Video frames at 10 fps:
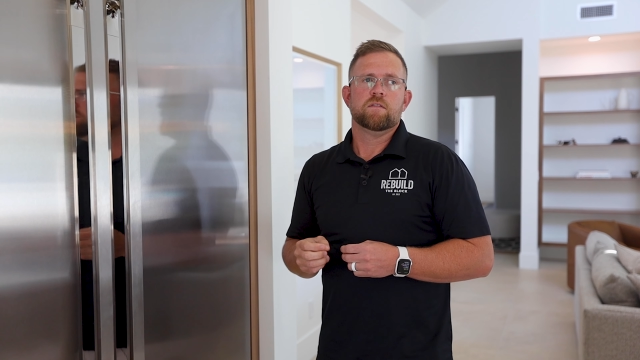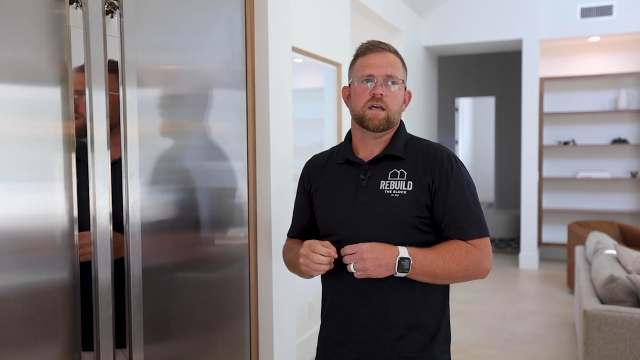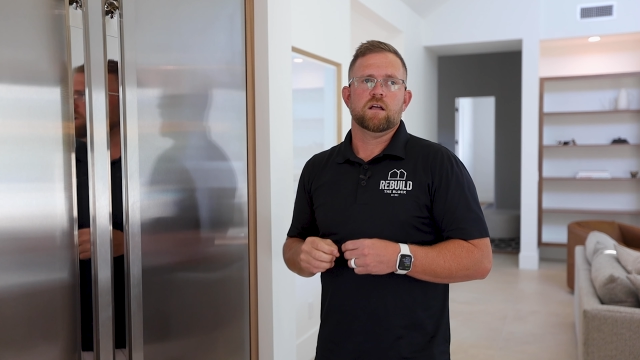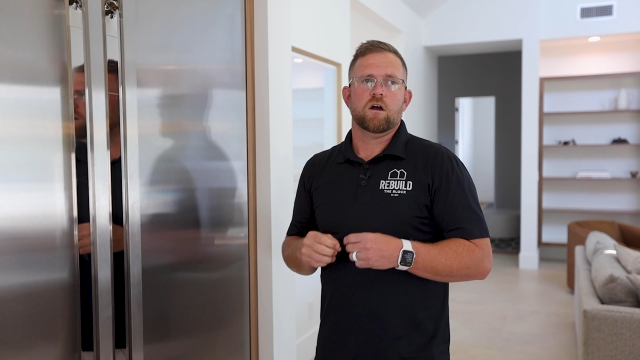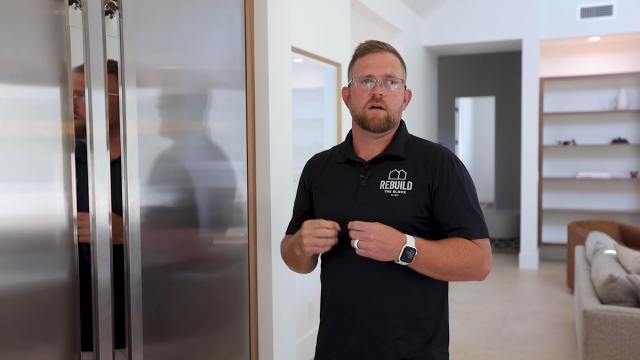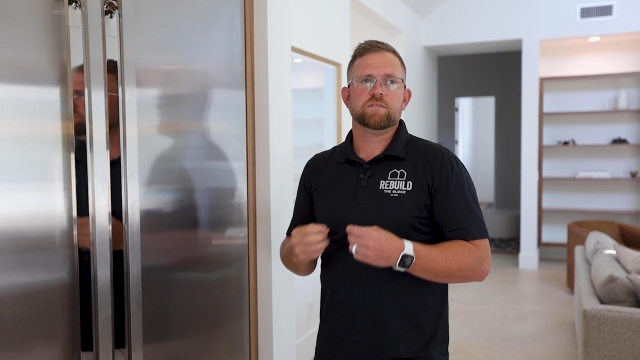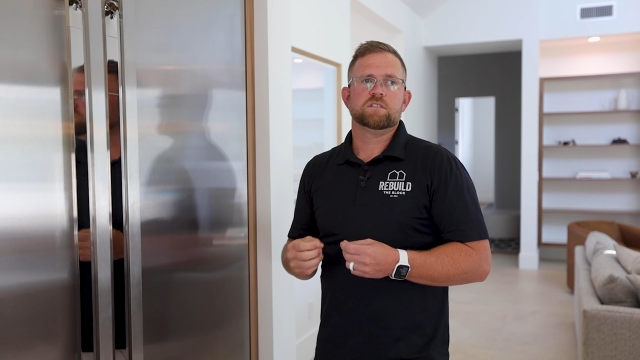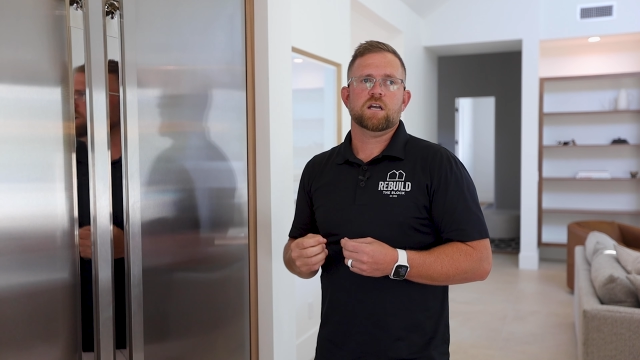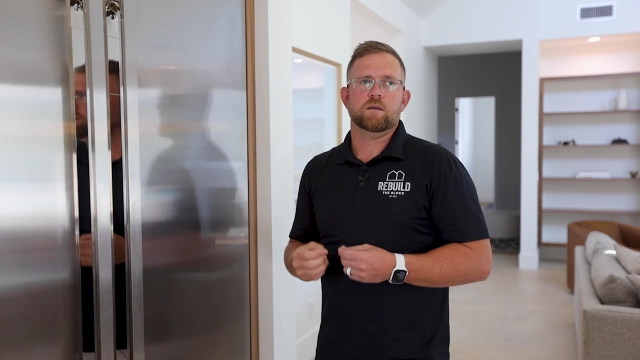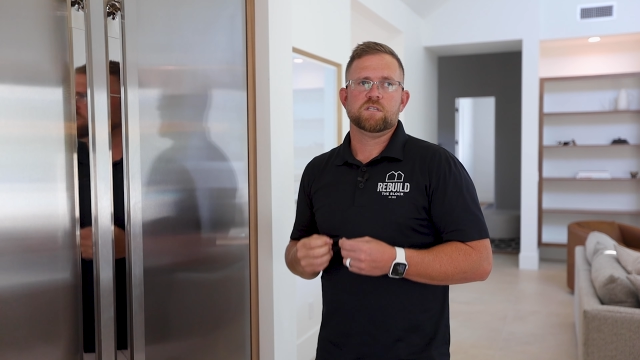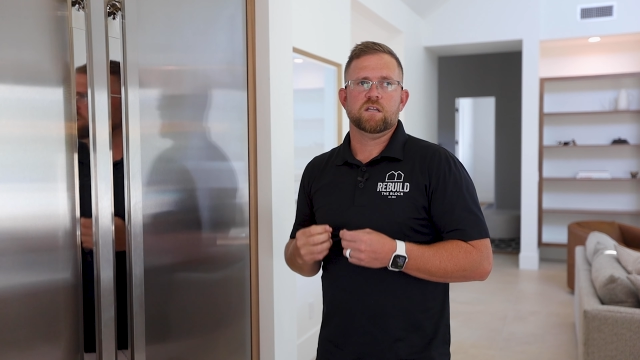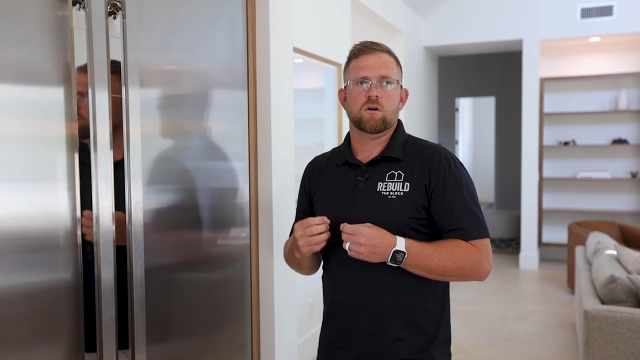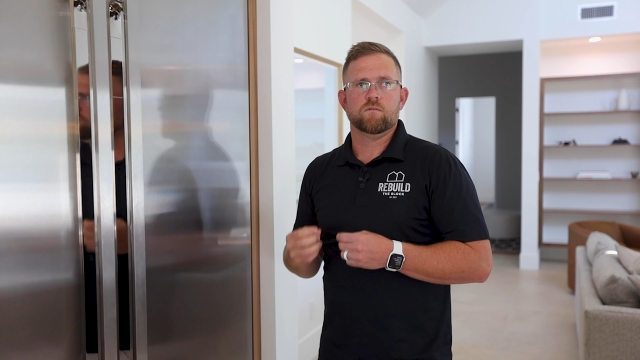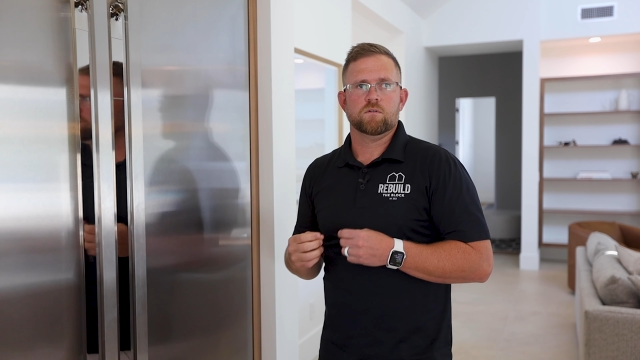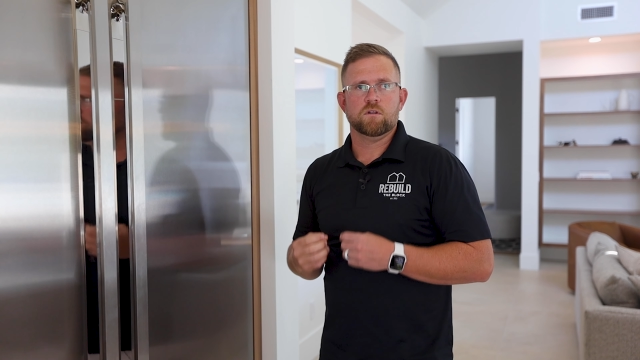that oftentimes get
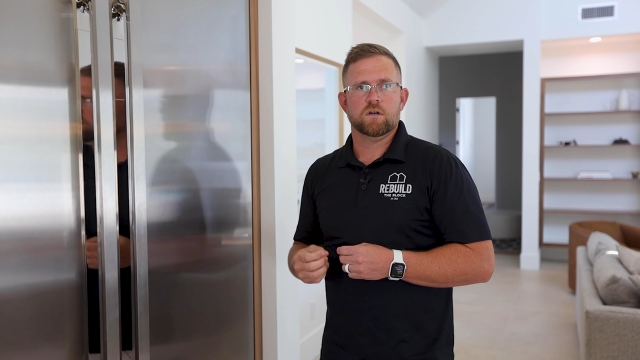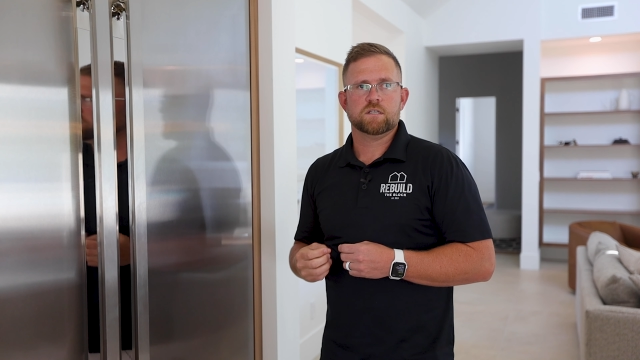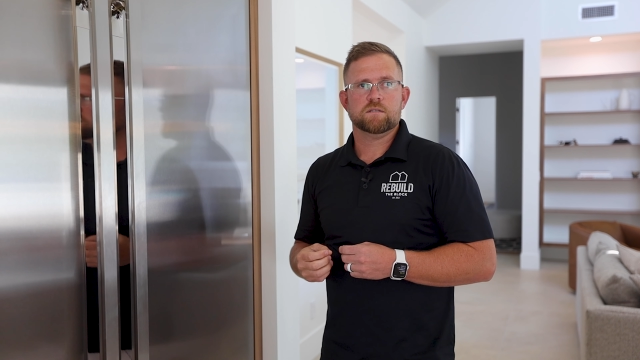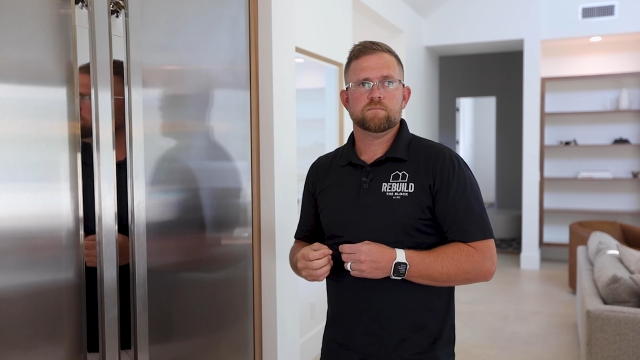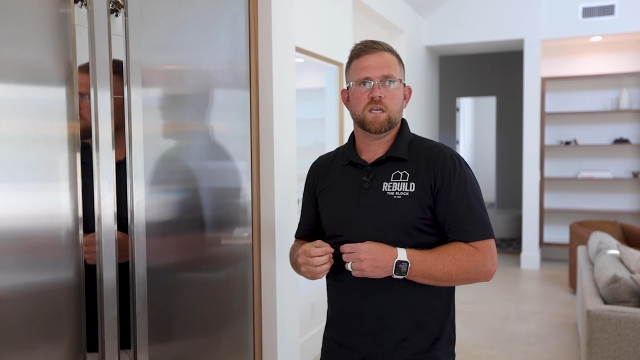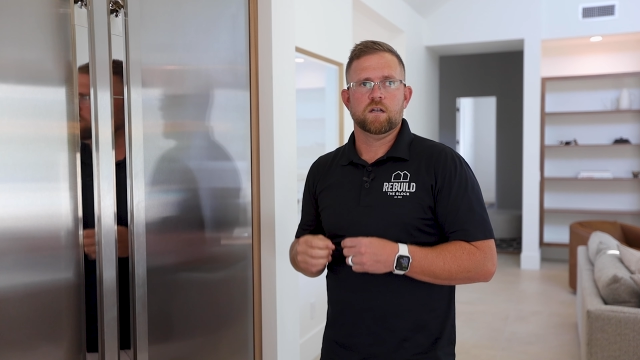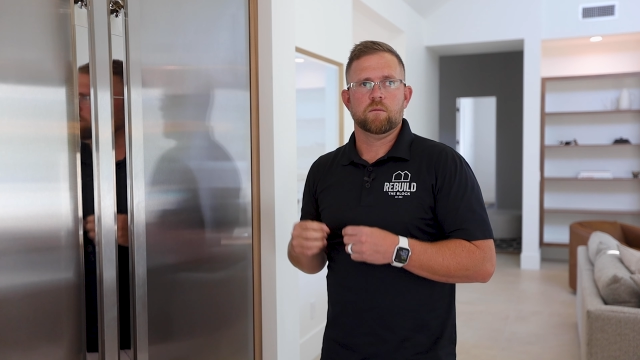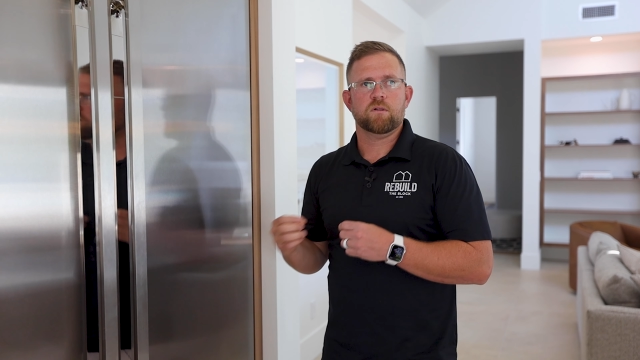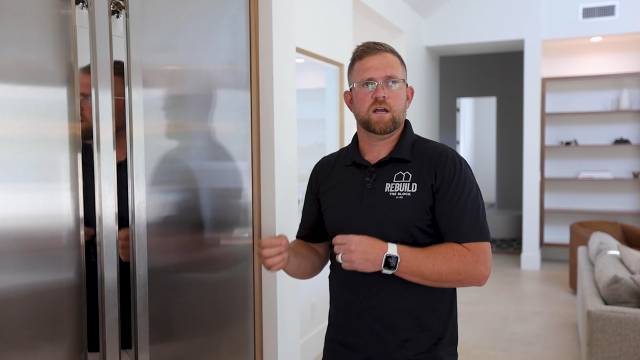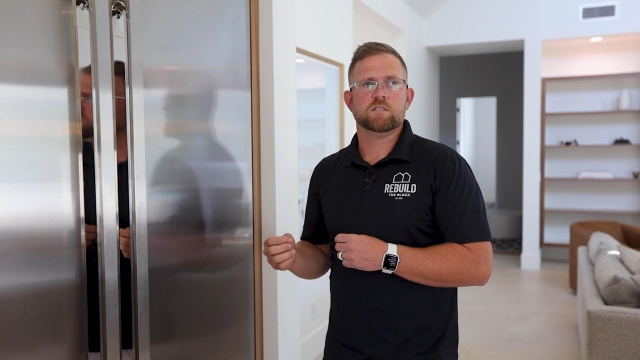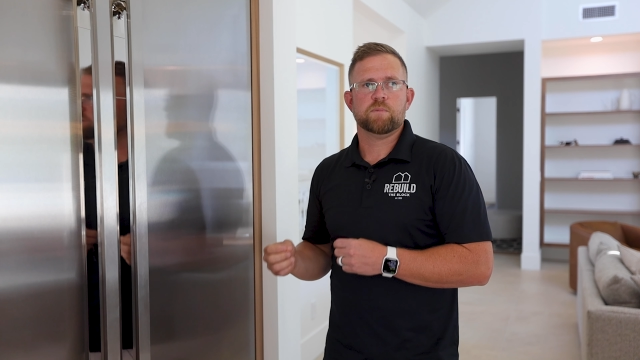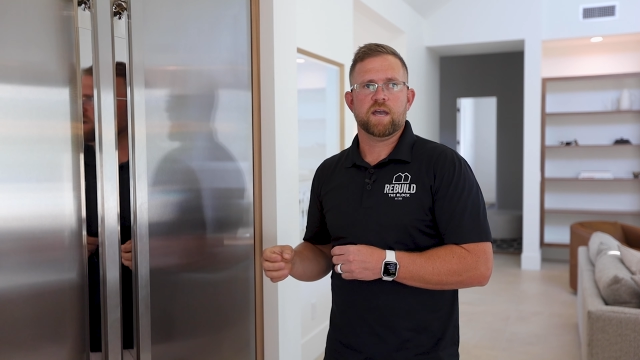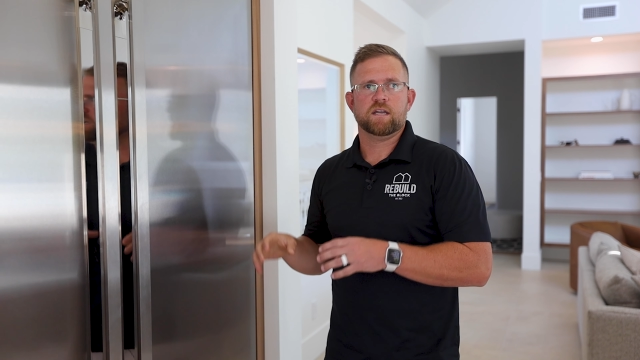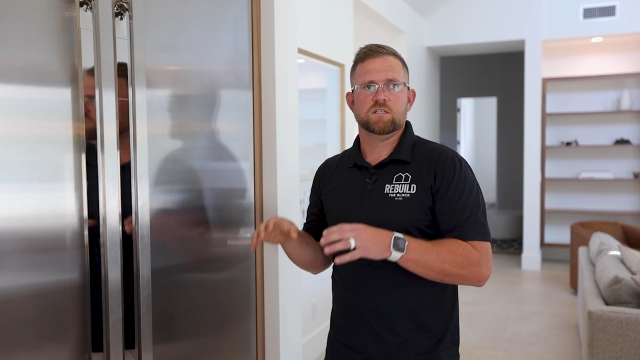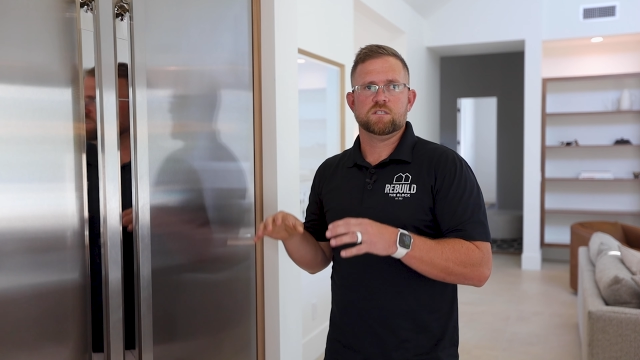overlooked in an appliance
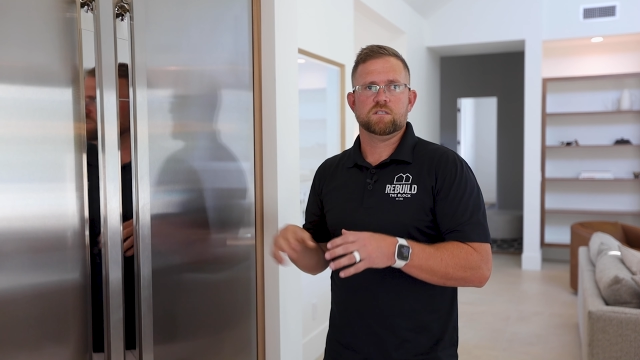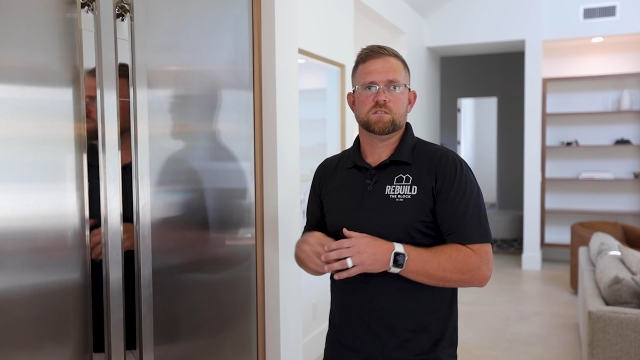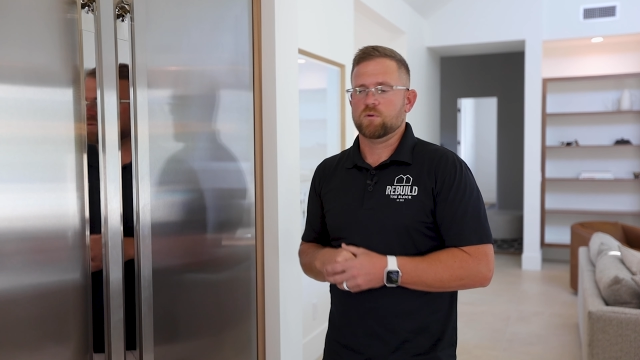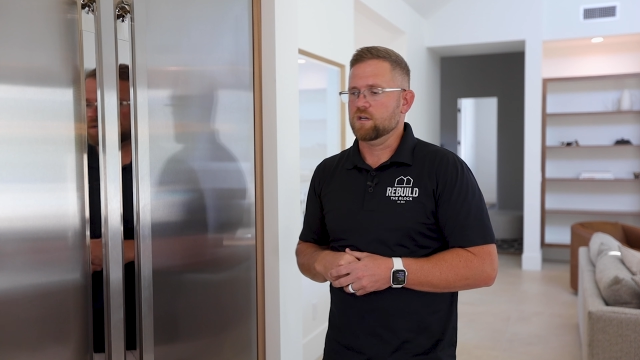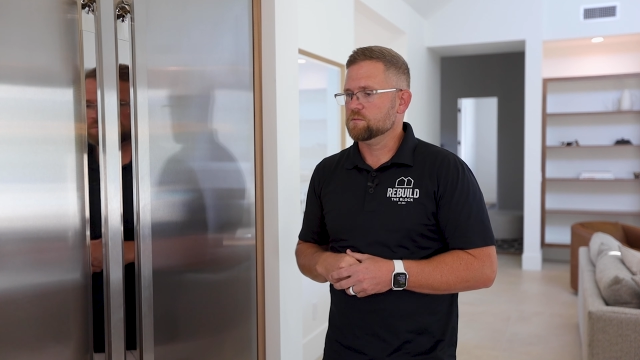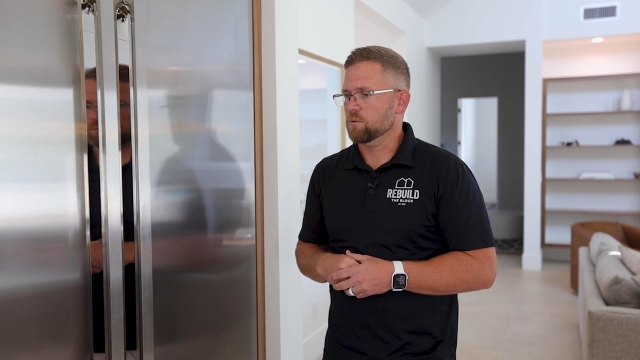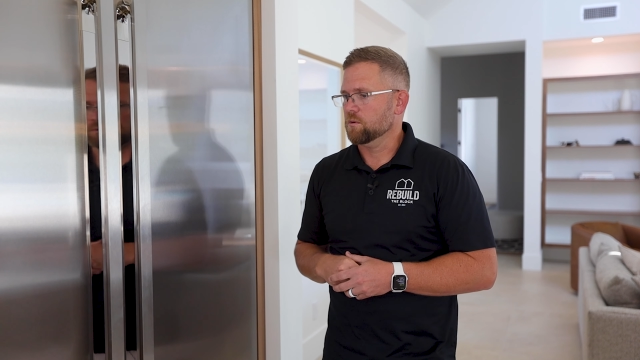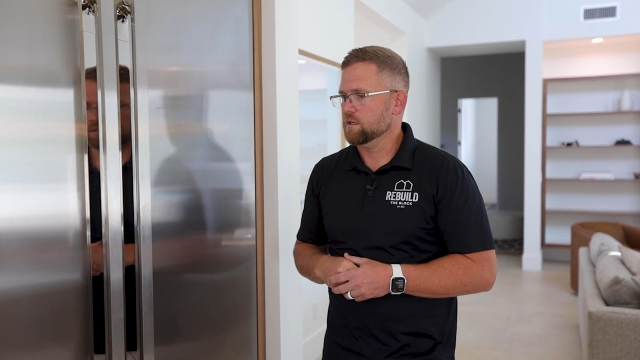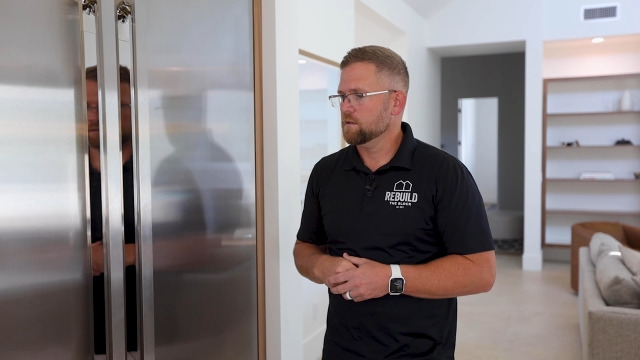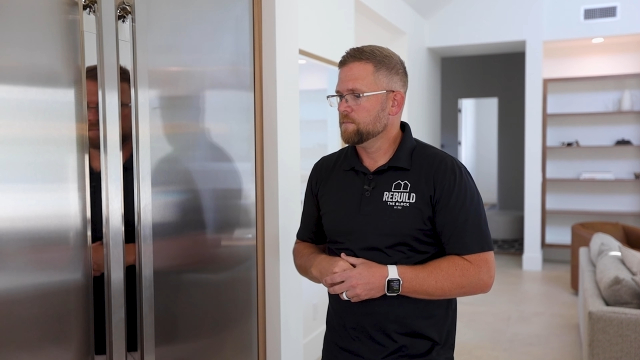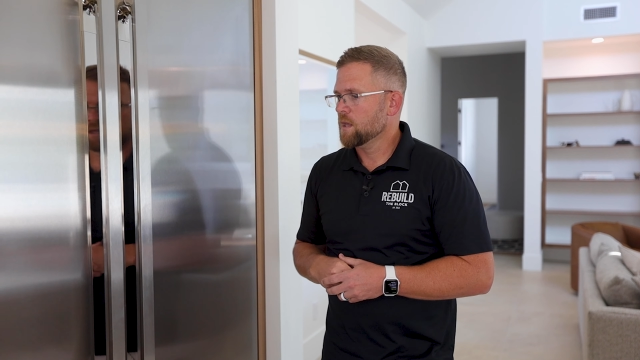package at this price point.